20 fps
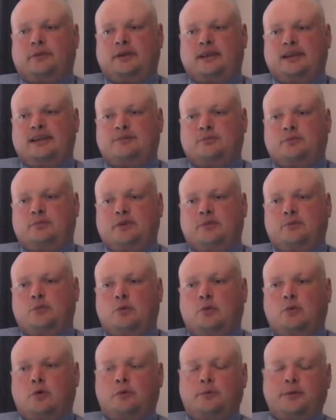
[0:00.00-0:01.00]
These would be
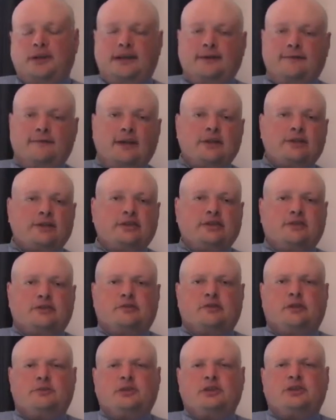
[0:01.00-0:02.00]
more what we conventionally
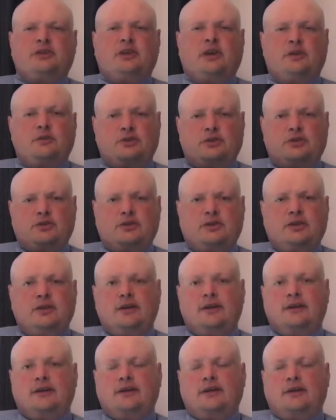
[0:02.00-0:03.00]
describe as ghost,
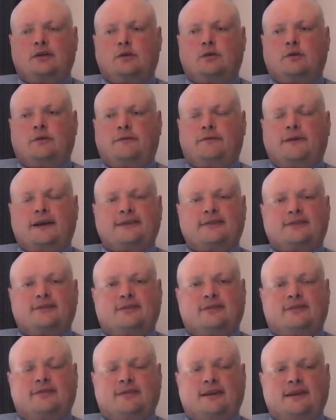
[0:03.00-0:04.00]

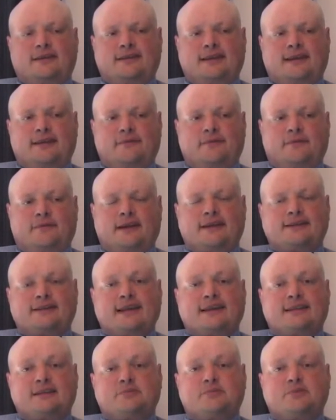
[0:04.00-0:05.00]

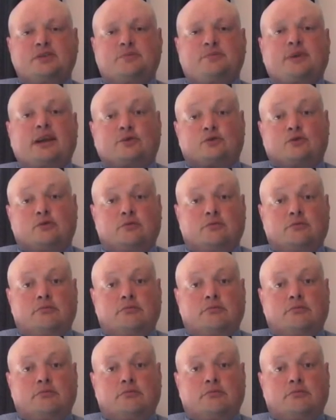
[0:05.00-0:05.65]
phantasm, spectral